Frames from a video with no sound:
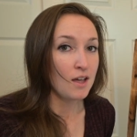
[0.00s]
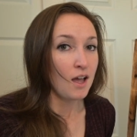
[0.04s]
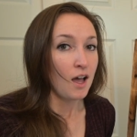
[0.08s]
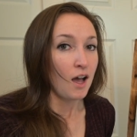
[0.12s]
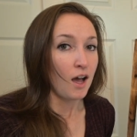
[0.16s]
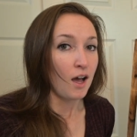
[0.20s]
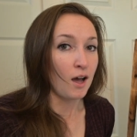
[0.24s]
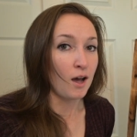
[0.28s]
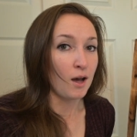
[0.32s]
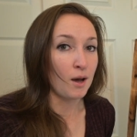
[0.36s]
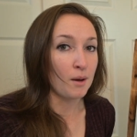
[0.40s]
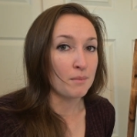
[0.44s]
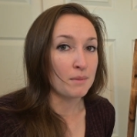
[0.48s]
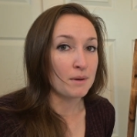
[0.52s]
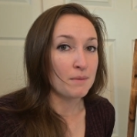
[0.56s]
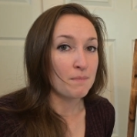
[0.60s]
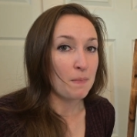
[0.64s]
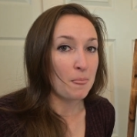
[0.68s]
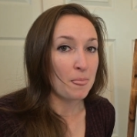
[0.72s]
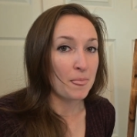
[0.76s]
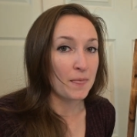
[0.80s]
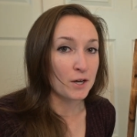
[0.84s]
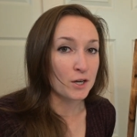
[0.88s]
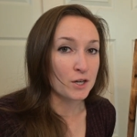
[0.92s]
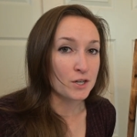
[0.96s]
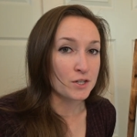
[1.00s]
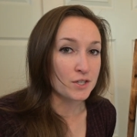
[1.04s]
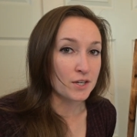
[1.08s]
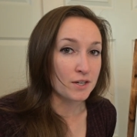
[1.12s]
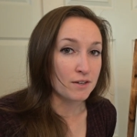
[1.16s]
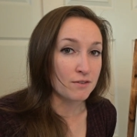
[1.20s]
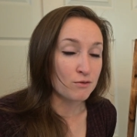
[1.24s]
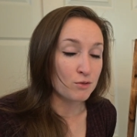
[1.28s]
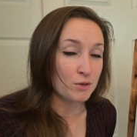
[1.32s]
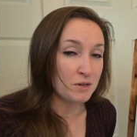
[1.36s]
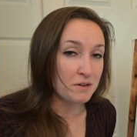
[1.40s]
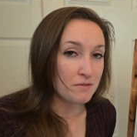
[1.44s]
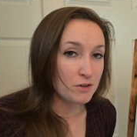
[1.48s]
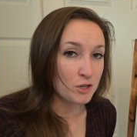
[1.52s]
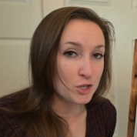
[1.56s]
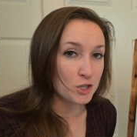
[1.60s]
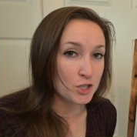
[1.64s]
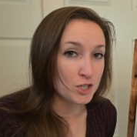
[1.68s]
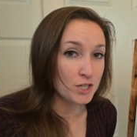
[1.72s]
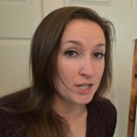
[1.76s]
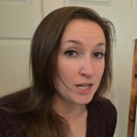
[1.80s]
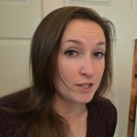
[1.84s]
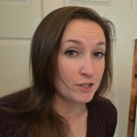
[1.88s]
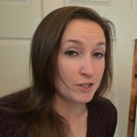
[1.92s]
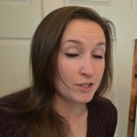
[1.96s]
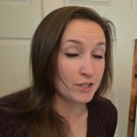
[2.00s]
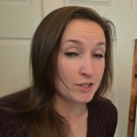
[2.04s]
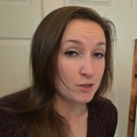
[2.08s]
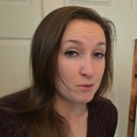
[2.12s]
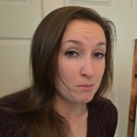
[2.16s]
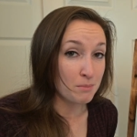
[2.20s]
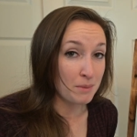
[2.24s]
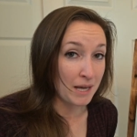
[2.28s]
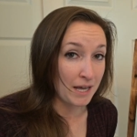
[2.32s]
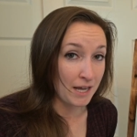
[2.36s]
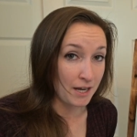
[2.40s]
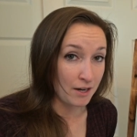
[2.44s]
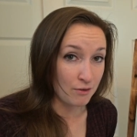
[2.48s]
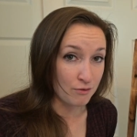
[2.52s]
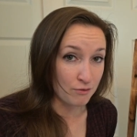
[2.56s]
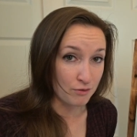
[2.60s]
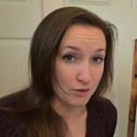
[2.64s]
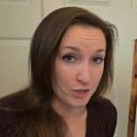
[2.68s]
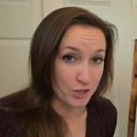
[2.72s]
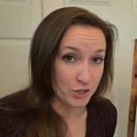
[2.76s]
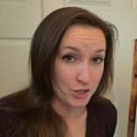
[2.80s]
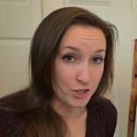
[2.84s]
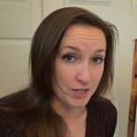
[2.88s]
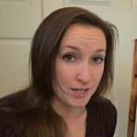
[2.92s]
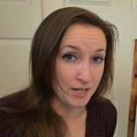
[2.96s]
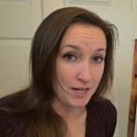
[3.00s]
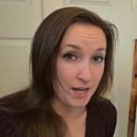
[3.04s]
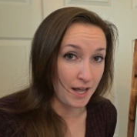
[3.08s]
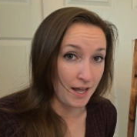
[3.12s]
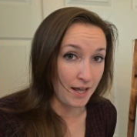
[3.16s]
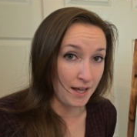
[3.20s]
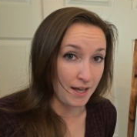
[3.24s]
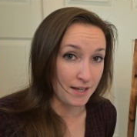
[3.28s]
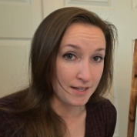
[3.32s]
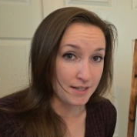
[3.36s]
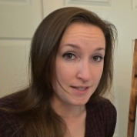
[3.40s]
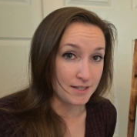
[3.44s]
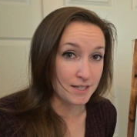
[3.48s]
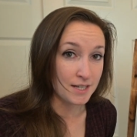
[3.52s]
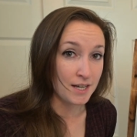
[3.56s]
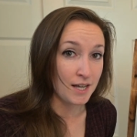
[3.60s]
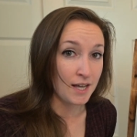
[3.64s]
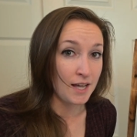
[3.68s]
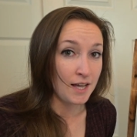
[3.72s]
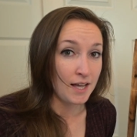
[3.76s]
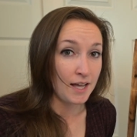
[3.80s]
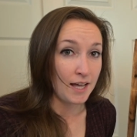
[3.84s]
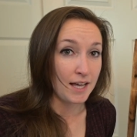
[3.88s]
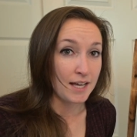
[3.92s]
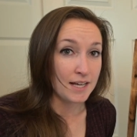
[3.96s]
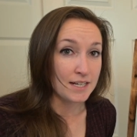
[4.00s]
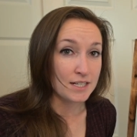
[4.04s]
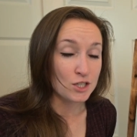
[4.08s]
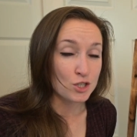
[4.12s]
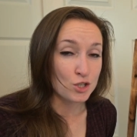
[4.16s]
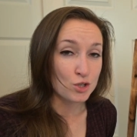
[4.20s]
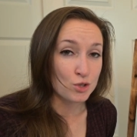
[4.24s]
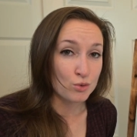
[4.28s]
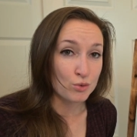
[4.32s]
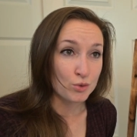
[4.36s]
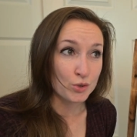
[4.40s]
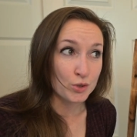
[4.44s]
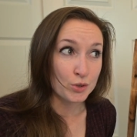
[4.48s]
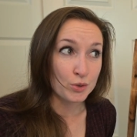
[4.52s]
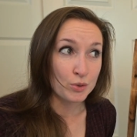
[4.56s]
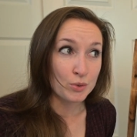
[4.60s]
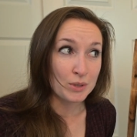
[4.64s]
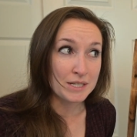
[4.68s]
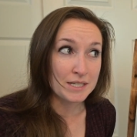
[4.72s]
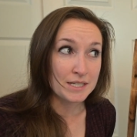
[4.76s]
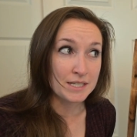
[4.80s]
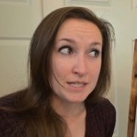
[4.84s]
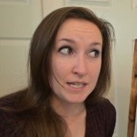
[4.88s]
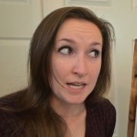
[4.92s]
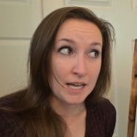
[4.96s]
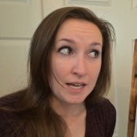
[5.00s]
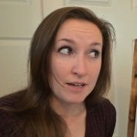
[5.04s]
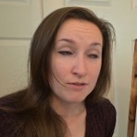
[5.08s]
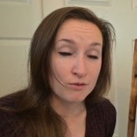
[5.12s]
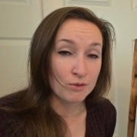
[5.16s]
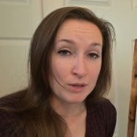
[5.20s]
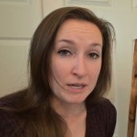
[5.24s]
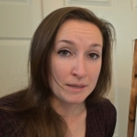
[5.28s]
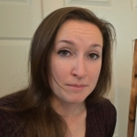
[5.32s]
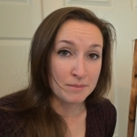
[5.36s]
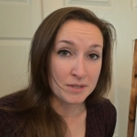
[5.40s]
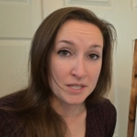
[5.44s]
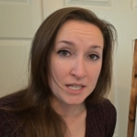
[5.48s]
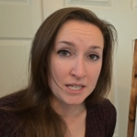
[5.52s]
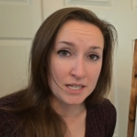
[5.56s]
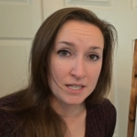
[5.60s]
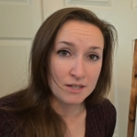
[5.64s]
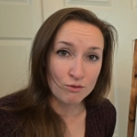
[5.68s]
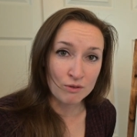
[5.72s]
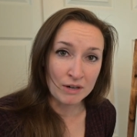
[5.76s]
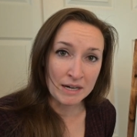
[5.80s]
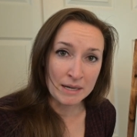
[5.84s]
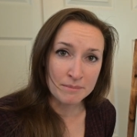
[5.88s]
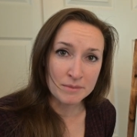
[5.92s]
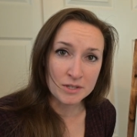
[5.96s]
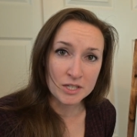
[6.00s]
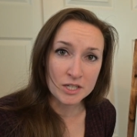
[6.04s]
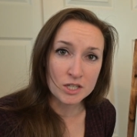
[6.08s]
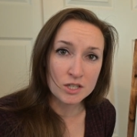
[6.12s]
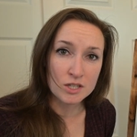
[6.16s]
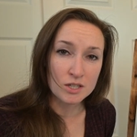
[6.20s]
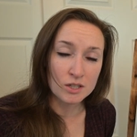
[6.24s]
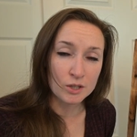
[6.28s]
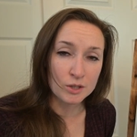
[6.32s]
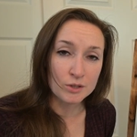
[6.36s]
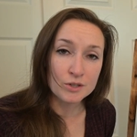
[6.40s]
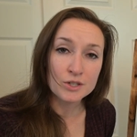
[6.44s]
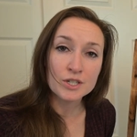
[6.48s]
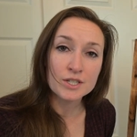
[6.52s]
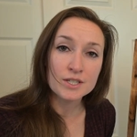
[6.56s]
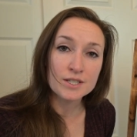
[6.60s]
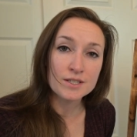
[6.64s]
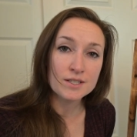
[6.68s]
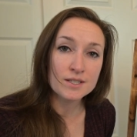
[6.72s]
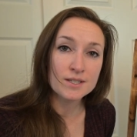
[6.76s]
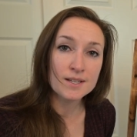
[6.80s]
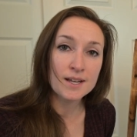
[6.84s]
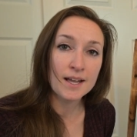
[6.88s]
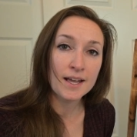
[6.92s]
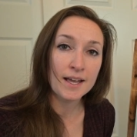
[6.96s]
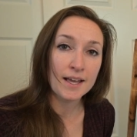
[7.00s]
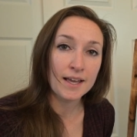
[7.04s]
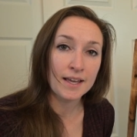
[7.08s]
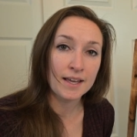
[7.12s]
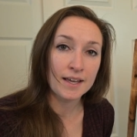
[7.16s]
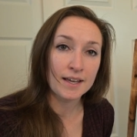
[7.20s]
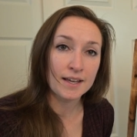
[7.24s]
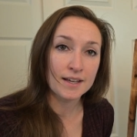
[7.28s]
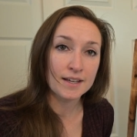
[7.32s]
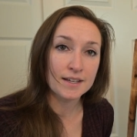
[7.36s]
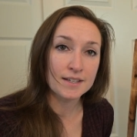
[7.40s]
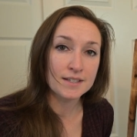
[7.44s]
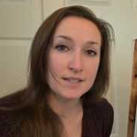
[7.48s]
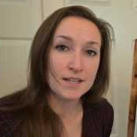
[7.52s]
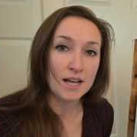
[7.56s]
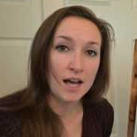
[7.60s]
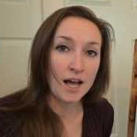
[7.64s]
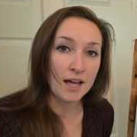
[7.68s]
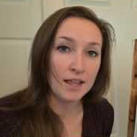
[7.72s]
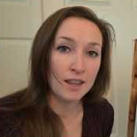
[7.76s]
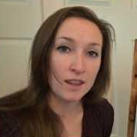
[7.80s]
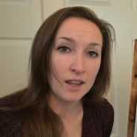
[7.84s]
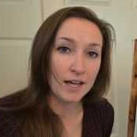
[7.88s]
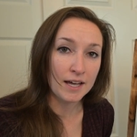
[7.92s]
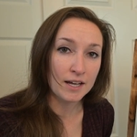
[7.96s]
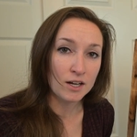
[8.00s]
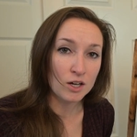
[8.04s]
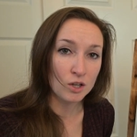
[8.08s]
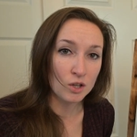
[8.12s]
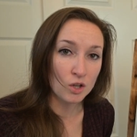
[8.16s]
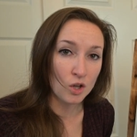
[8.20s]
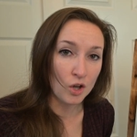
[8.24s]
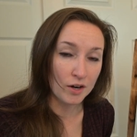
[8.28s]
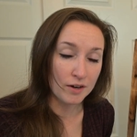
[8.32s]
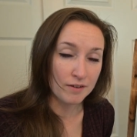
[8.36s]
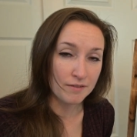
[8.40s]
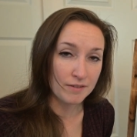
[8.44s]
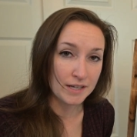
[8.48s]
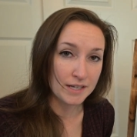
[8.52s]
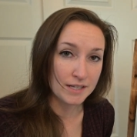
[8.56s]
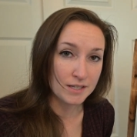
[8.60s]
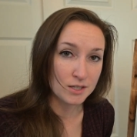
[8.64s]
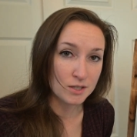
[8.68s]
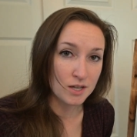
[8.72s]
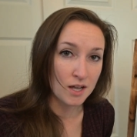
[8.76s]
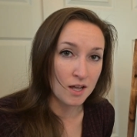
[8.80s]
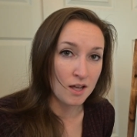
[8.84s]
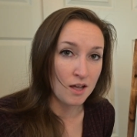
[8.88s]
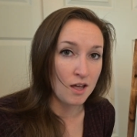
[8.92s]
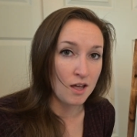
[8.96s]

There is a free version and then there's a paid version, and it's through Dave Ramsey, Ramsey Solutions, and I like a lot of his